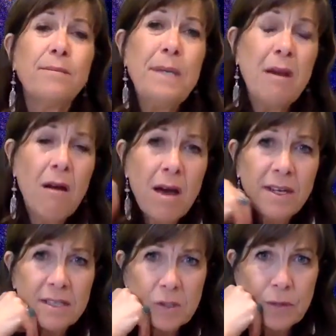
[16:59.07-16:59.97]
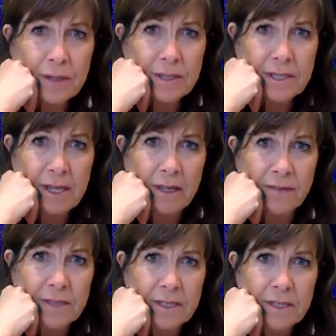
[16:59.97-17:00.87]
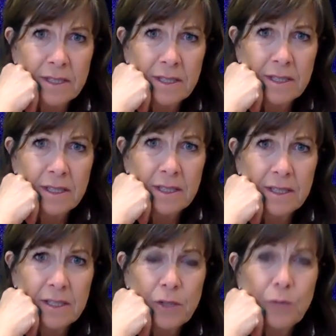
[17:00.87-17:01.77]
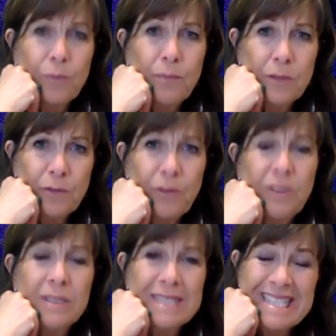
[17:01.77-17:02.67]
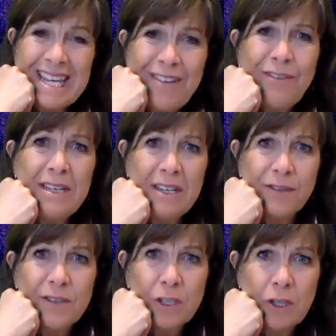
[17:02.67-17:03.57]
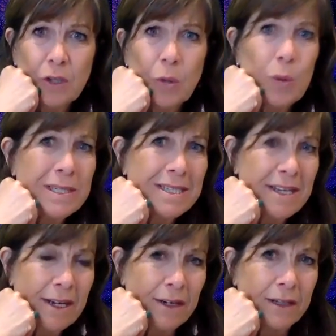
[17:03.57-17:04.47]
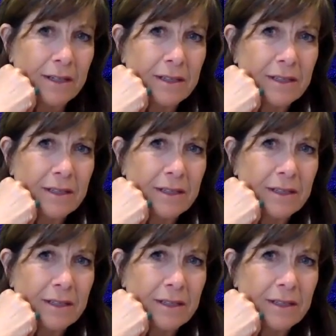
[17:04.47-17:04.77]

be honest with ourselves, to feel safe enough to look what's there.